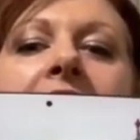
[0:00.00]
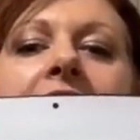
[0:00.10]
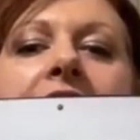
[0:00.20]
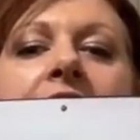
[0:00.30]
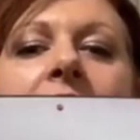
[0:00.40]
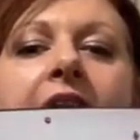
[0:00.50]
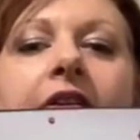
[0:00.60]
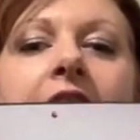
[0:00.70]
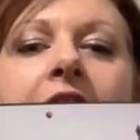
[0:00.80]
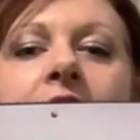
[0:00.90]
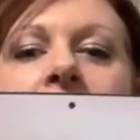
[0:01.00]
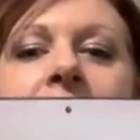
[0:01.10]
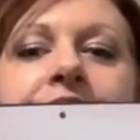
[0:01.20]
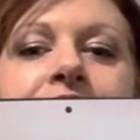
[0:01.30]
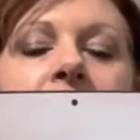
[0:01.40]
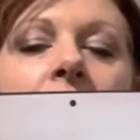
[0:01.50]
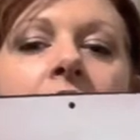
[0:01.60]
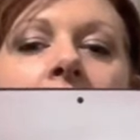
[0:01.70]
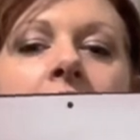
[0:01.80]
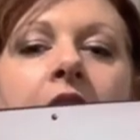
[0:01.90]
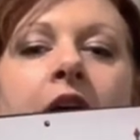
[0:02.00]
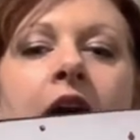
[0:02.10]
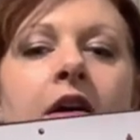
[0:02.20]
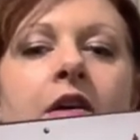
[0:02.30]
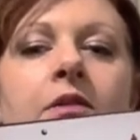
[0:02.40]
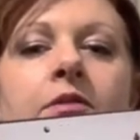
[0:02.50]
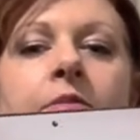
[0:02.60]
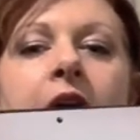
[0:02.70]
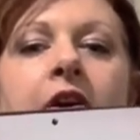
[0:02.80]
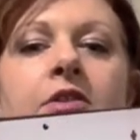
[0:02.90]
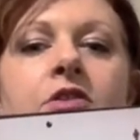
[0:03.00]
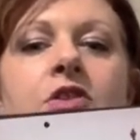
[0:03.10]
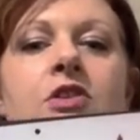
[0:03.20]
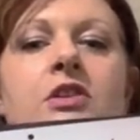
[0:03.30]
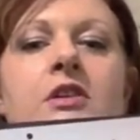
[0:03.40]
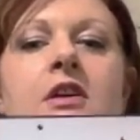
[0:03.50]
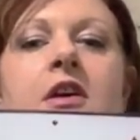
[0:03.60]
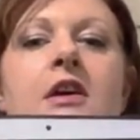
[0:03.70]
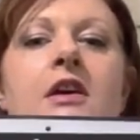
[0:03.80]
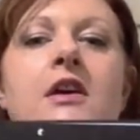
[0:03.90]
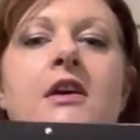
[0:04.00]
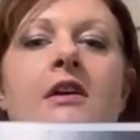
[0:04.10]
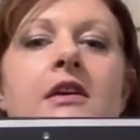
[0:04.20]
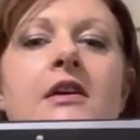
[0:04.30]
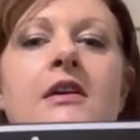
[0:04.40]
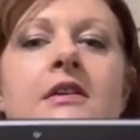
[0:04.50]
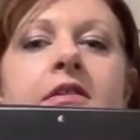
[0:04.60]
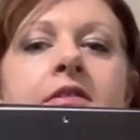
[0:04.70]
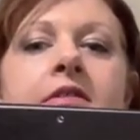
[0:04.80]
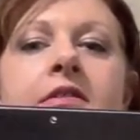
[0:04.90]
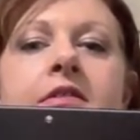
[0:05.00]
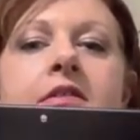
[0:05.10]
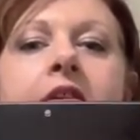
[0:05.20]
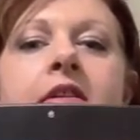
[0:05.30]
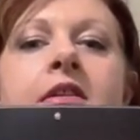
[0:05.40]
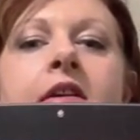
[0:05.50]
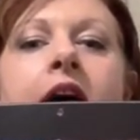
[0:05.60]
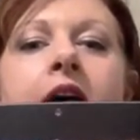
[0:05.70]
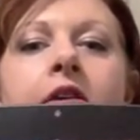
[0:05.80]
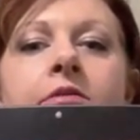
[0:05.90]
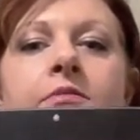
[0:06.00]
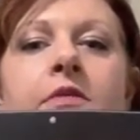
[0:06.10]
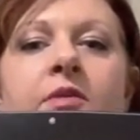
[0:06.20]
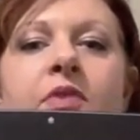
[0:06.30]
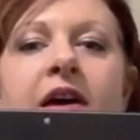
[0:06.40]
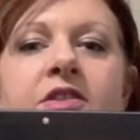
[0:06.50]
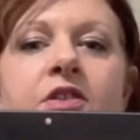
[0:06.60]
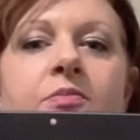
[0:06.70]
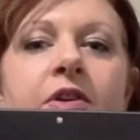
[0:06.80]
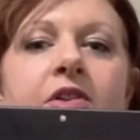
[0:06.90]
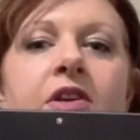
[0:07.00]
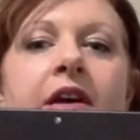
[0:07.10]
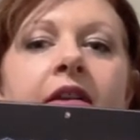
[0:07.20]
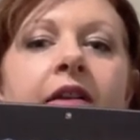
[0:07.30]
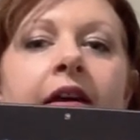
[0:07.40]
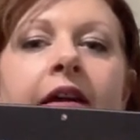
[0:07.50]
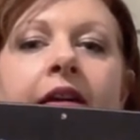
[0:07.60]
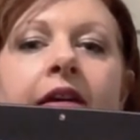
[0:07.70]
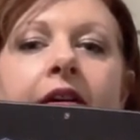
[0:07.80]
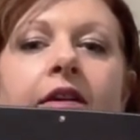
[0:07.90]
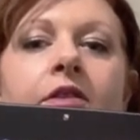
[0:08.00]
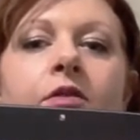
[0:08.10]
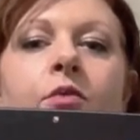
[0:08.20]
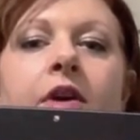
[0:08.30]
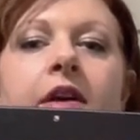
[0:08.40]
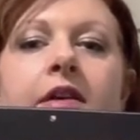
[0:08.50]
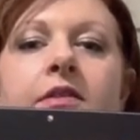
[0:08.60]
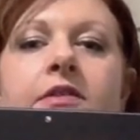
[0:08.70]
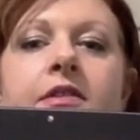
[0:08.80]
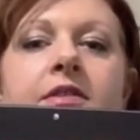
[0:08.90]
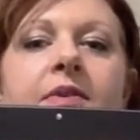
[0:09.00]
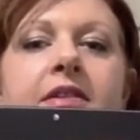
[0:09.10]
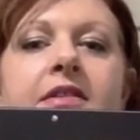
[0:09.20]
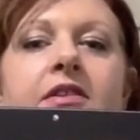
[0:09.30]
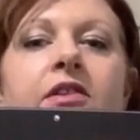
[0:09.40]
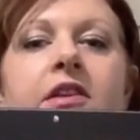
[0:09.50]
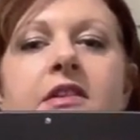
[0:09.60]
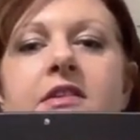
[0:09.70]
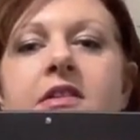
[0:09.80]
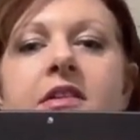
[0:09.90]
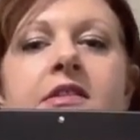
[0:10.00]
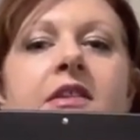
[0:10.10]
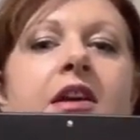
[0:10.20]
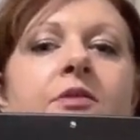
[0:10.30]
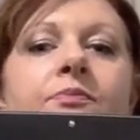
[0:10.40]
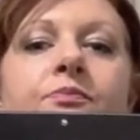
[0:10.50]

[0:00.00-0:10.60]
there in the background. March is the Ambassador Bridge at night with, it's basically the cityscape